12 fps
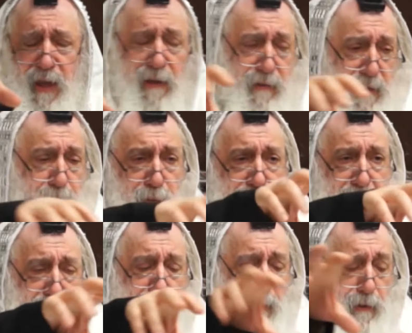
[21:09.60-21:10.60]
tank they put
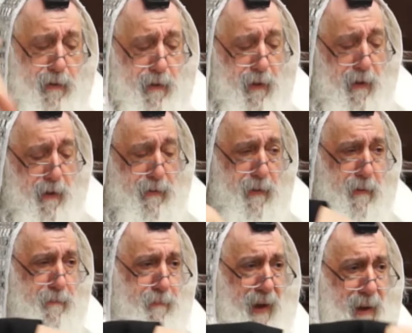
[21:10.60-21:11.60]
there
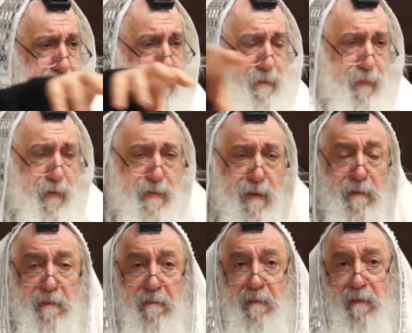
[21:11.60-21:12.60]
the pipes and faucet.
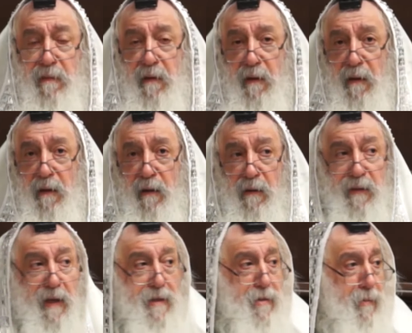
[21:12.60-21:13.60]

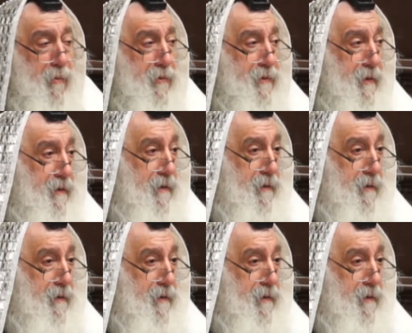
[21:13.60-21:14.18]
There is no water.